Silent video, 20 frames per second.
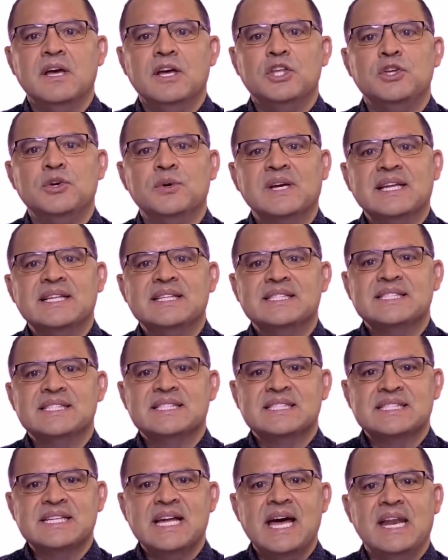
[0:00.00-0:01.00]
you can
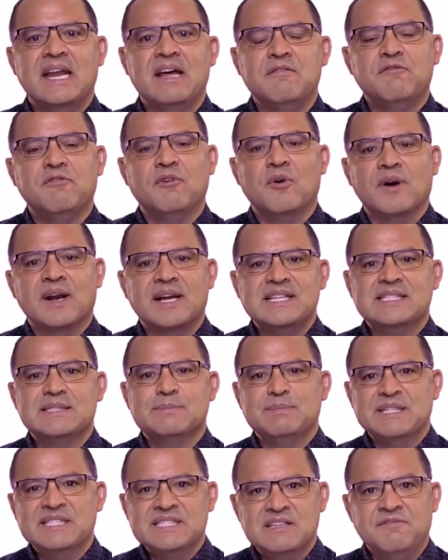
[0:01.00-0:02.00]
set it for a
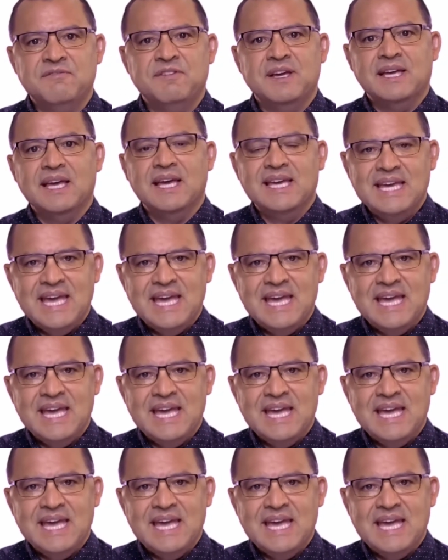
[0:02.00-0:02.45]
specific